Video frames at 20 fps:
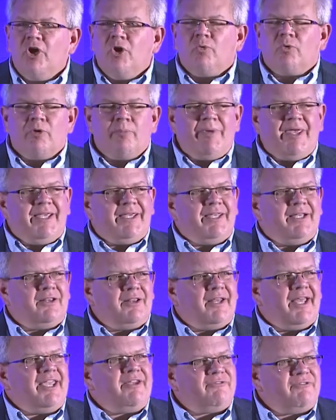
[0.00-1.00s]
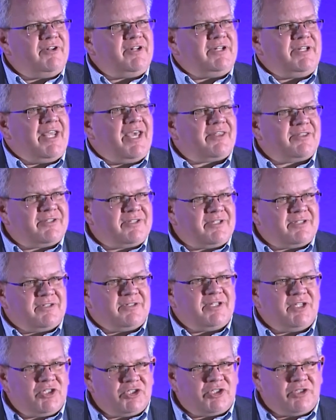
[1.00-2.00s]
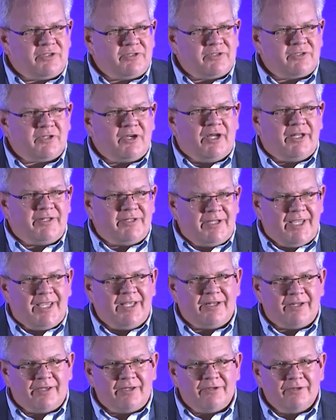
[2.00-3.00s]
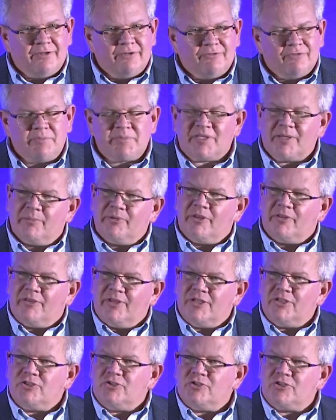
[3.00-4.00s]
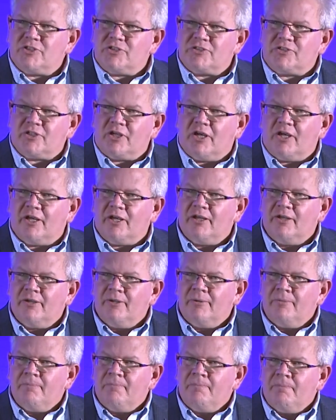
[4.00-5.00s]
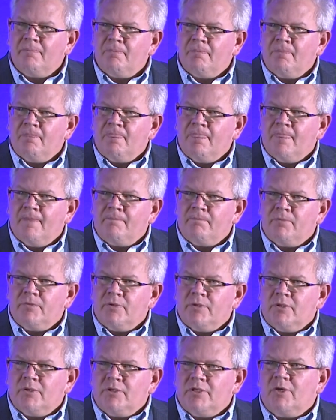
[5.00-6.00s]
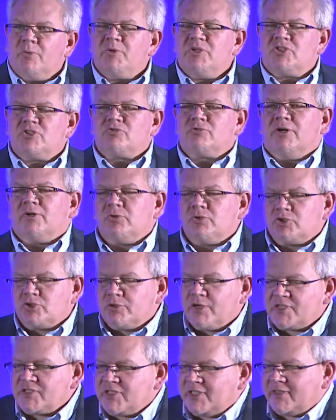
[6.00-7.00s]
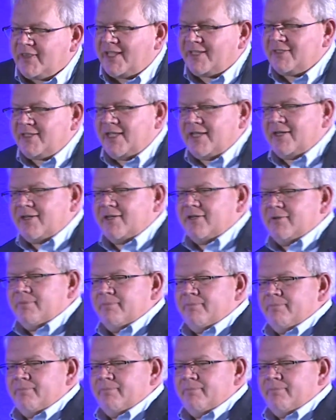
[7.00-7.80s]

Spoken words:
We're making life and death decisions on data from some of the things you just saw, yet we struggle trusting that data.